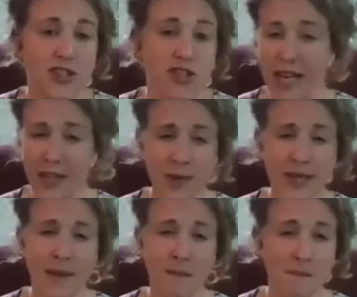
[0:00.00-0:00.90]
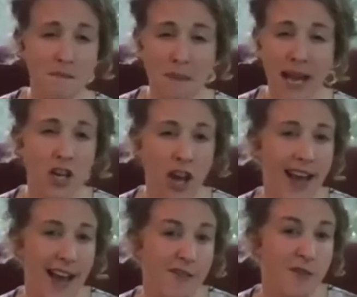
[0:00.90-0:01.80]
genuinely might not
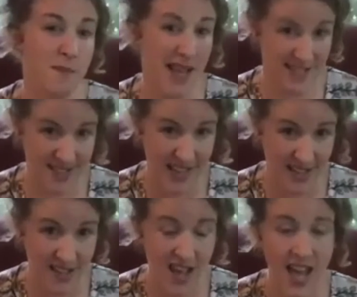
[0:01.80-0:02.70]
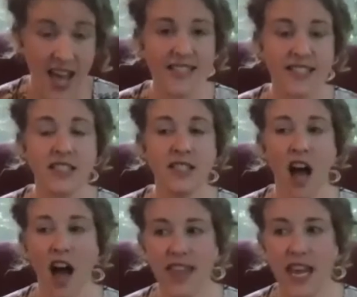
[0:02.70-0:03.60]
have meant it. It's
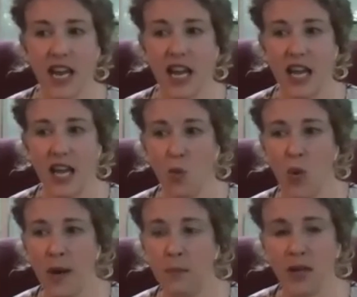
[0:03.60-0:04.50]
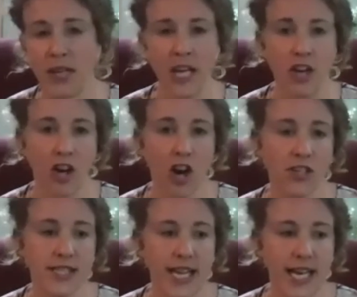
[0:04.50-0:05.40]
not that when bullying occurs
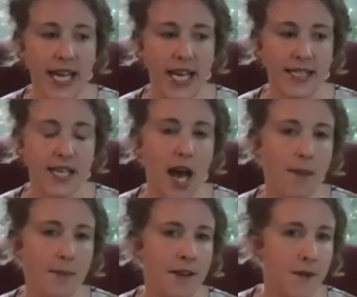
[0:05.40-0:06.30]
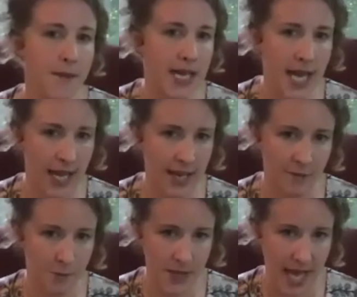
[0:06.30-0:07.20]
that it's coming from a negative
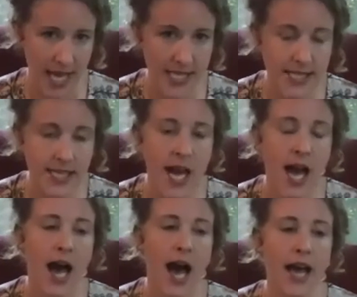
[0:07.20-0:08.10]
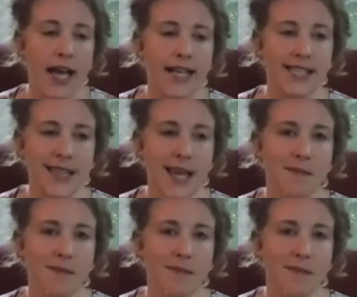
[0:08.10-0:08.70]
place. It's that